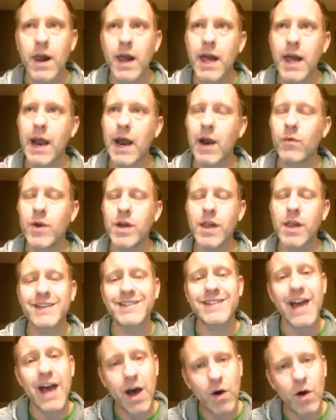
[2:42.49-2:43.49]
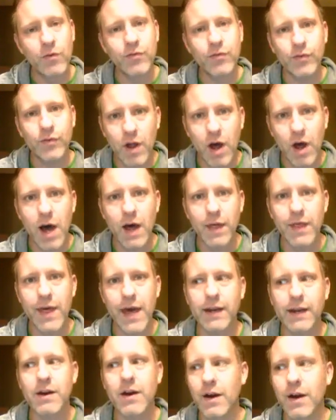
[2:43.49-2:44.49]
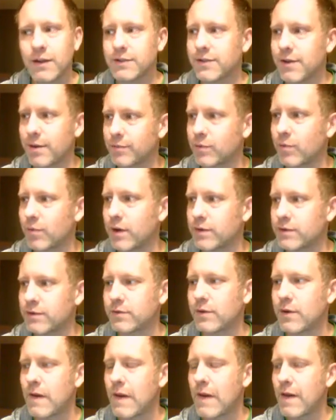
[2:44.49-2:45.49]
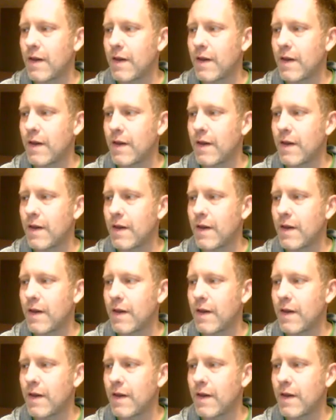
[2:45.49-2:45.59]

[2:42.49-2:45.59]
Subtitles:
And I realized how flawed that concept was